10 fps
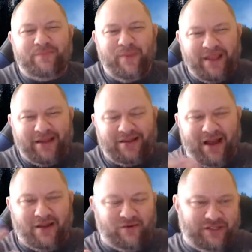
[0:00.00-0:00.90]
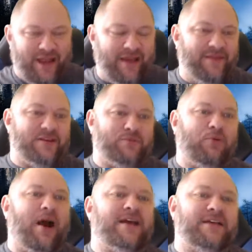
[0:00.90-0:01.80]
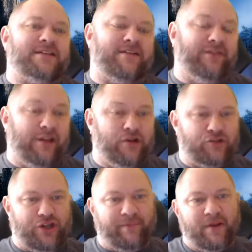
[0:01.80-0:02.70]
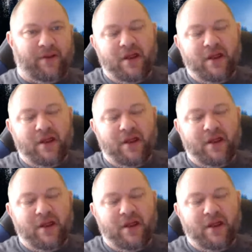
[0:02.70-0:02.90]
begin to understand this process of leadership,